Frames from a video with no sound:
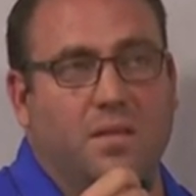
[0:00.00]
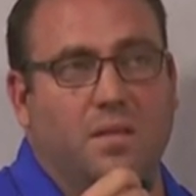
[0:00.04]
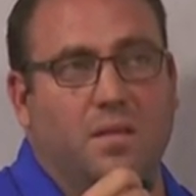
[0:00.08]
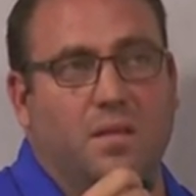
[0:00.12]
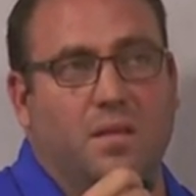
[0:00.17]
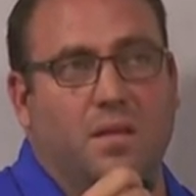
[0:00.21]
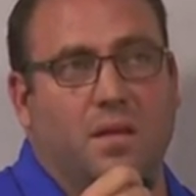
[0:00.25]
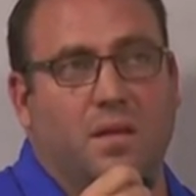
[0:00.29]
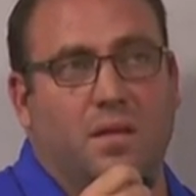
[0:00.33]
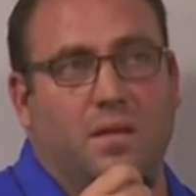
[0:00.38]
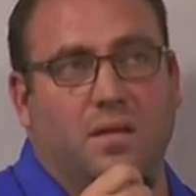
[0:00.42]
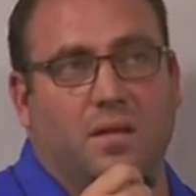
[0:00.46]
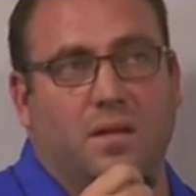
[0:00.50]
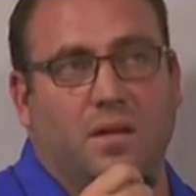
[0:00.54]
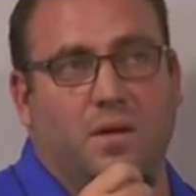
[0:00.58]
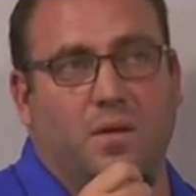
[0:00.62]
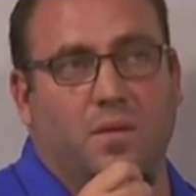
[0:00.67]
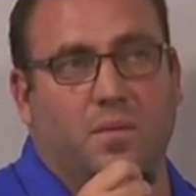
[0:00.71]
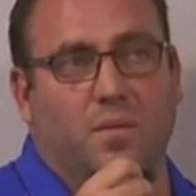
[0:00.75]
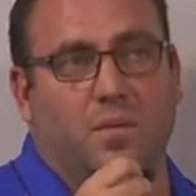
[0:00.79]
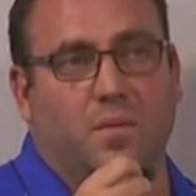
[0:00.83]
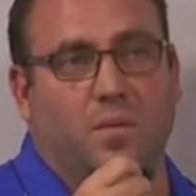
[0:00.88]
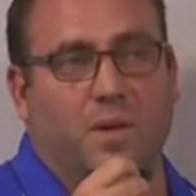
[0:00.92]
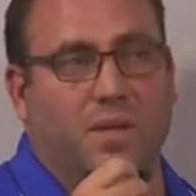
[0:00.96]
You
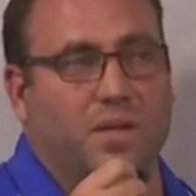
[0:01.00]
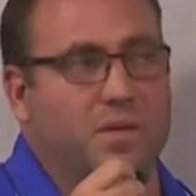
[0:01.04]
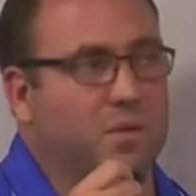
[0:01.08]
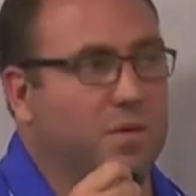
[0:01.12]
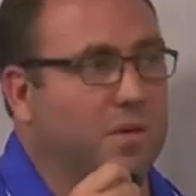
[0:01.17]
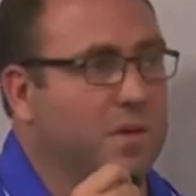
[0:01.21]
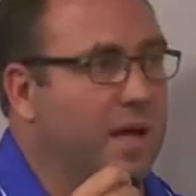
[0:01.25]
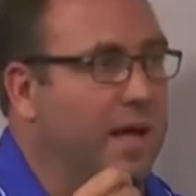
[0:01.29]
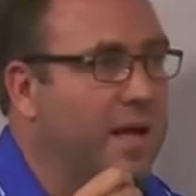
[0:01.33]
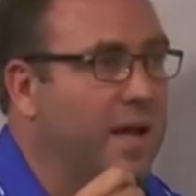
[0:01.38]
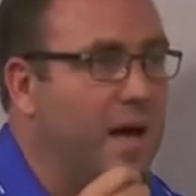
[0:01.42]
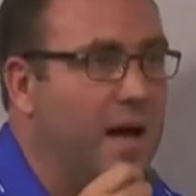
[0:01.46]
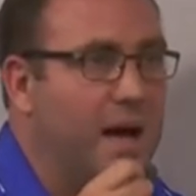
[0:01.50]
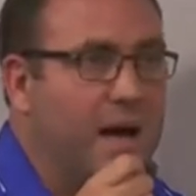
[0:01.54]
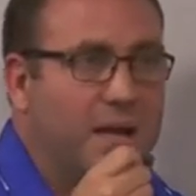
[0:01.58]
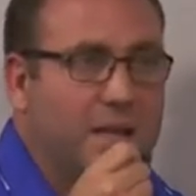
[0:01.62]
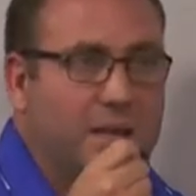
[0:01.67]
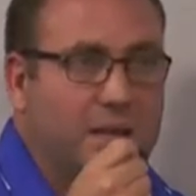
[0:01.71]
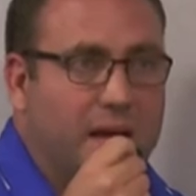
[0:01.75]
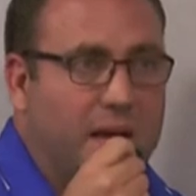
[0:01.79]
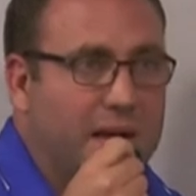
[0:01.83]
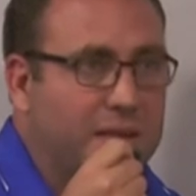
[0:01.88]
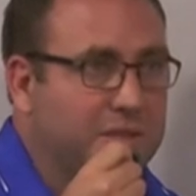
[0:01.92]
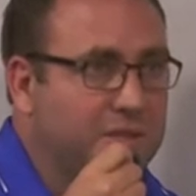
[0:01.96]
know, we do a lot of
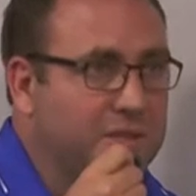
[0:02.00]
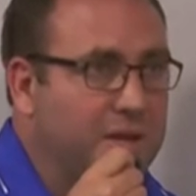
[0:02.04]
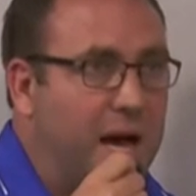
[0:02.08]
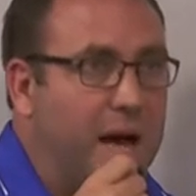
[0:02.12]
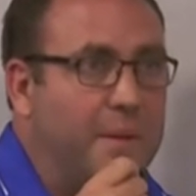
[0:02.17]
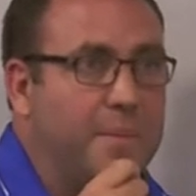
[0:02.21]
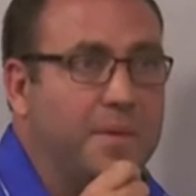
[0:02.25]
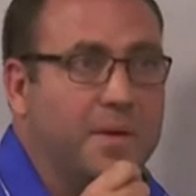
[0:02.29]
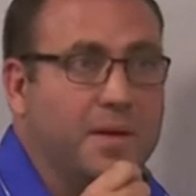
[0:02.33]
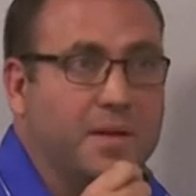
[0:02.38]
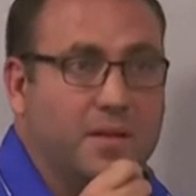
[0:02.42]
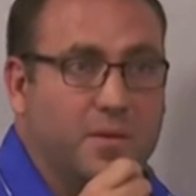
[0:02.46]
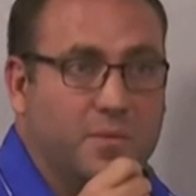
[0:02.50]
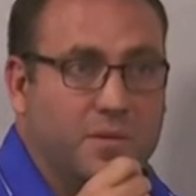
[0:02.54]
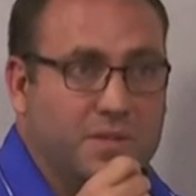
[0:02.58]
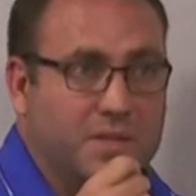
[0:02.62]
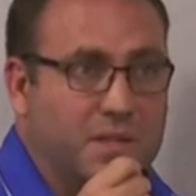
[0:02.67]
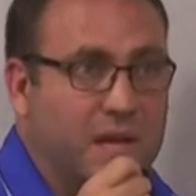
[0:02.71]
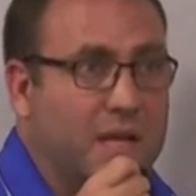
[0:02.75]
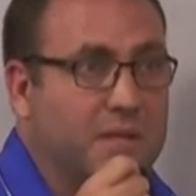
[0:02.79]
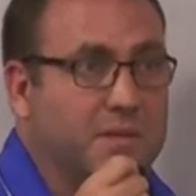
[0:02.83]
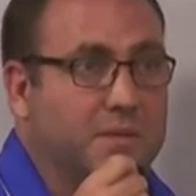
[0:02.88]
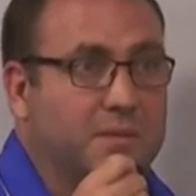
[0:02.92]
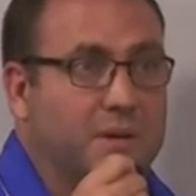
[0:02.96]
online shopping in the
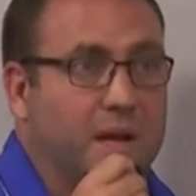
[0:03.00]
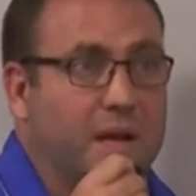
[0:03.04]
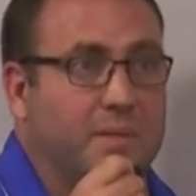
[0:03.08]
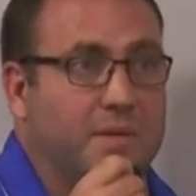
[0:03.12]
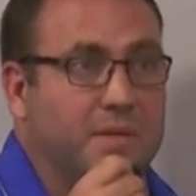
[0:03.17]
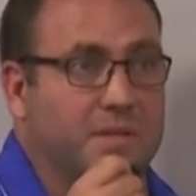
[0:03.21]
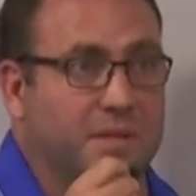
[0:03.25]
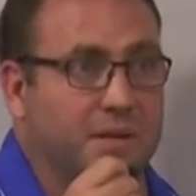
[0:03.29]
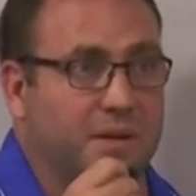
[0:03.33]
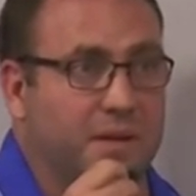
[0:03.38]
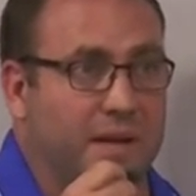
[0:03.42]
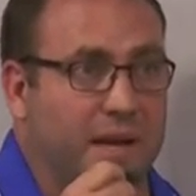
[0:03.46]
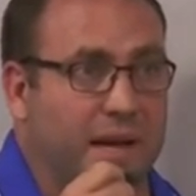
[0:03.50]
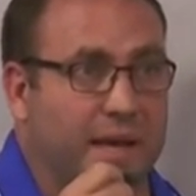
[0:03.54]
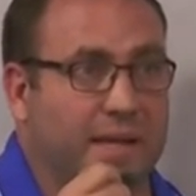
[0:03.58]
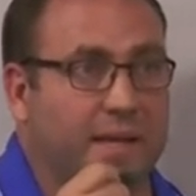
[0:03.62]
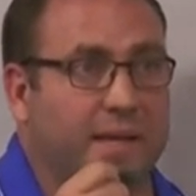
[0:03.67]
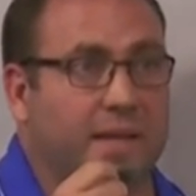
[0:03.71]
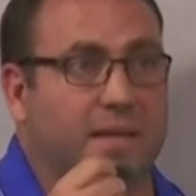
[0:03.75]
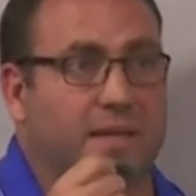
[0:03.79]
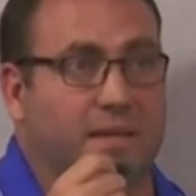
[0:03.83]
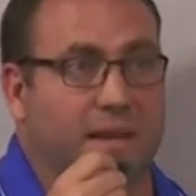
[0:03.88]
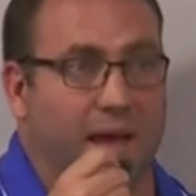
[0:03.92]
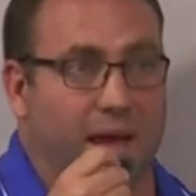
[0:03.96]
Wisconsin Rapids area. I
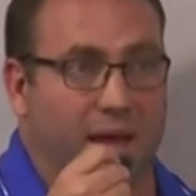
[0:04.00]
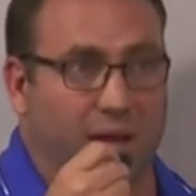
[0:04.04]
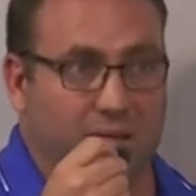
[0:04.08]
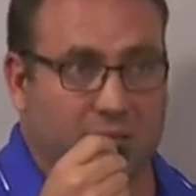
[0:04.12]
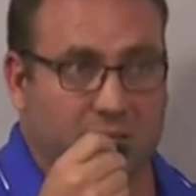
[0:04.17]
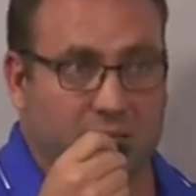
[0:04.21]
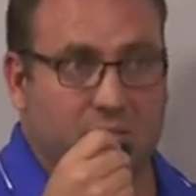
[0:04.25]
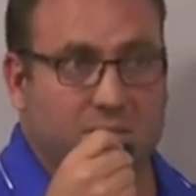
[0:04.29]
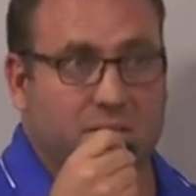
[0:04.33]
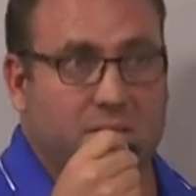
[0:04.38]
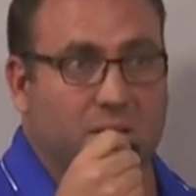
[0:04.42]
get that.